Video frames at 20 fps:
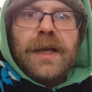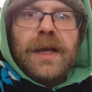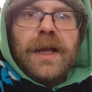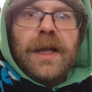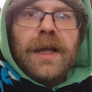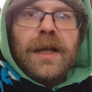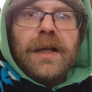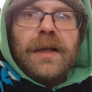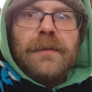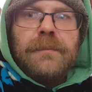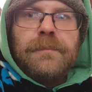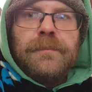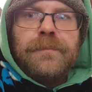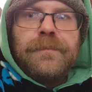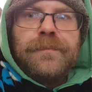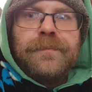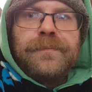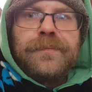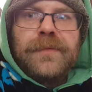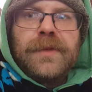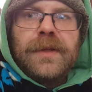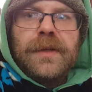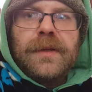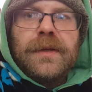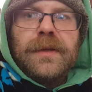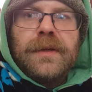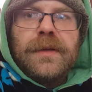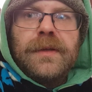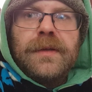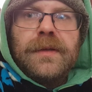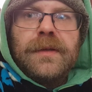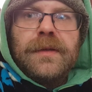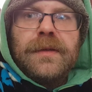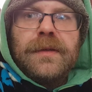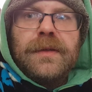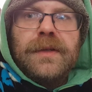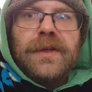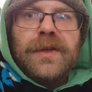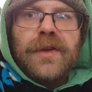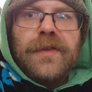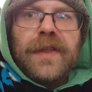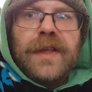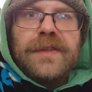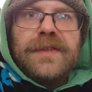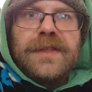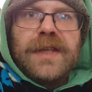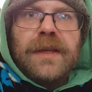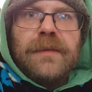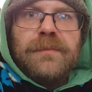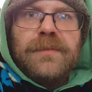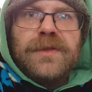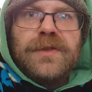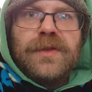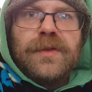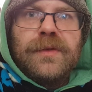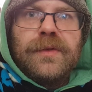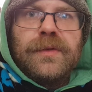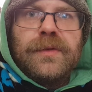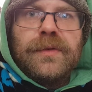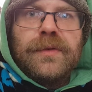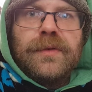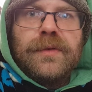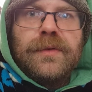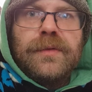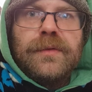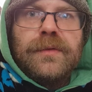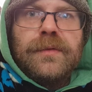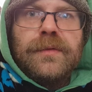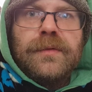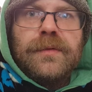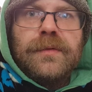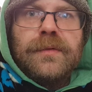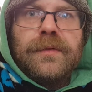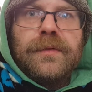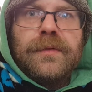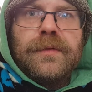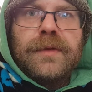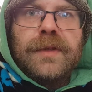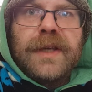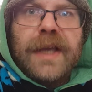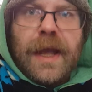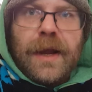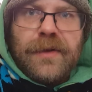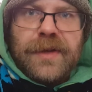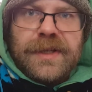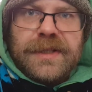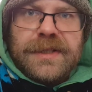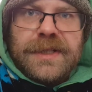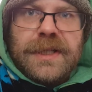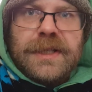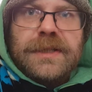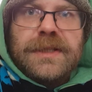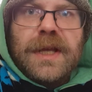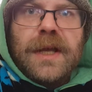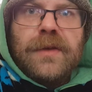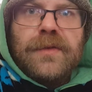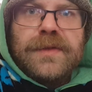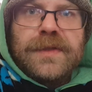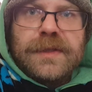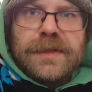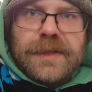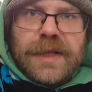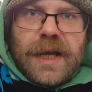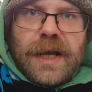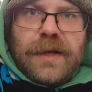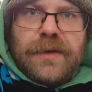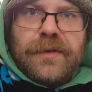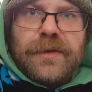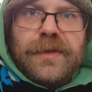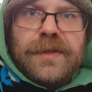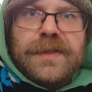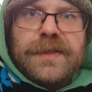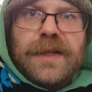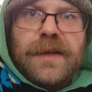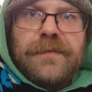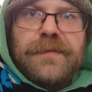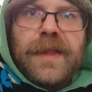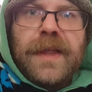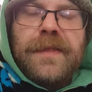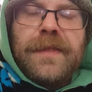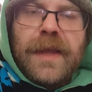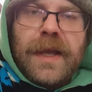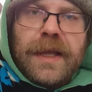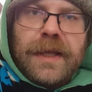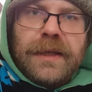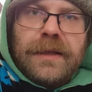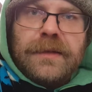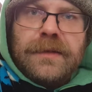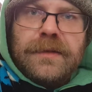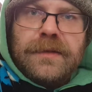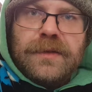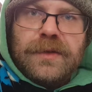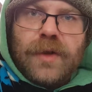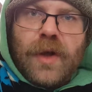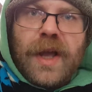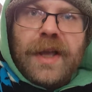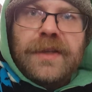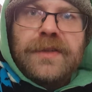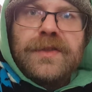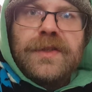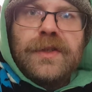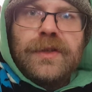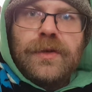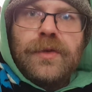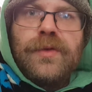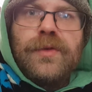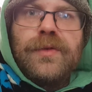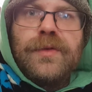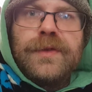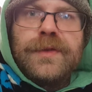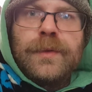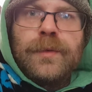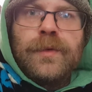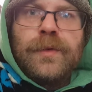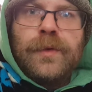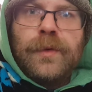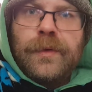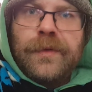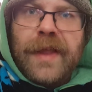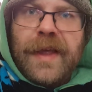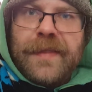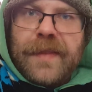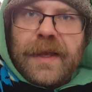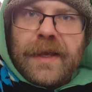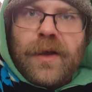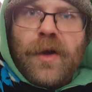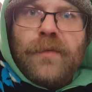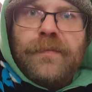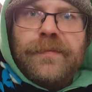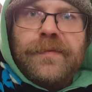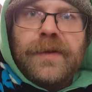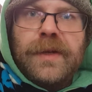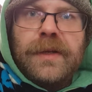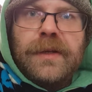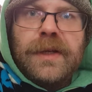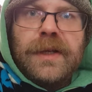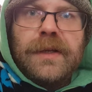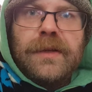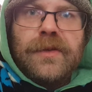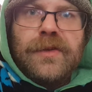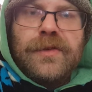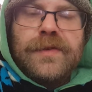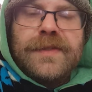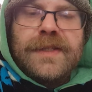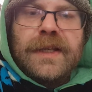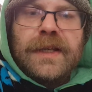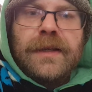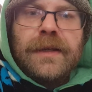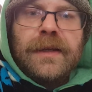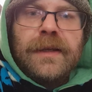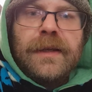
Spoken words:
that seem to carry details and data and stuff that they like to use, or that they're confident in using.